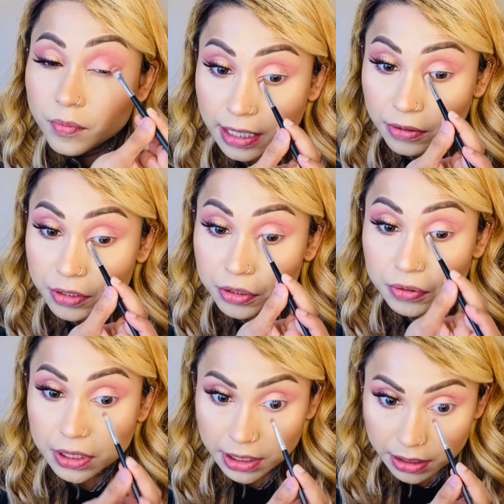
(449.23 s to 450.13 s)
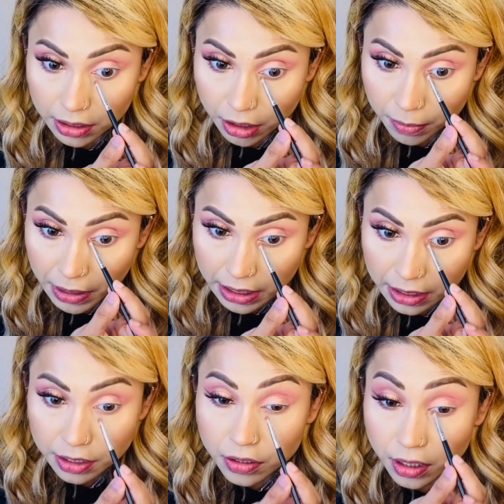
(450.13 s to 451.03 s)
Onto here on my
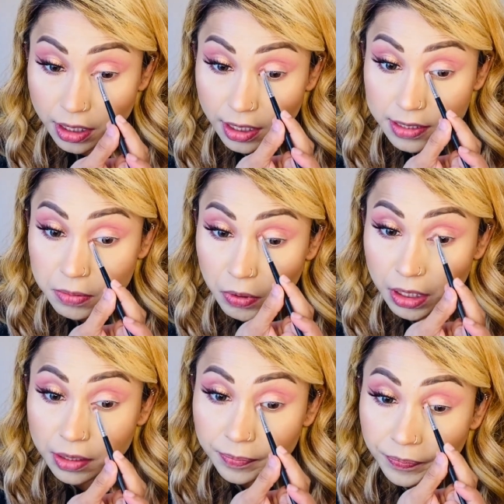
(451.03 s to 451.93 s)
inner corner as well.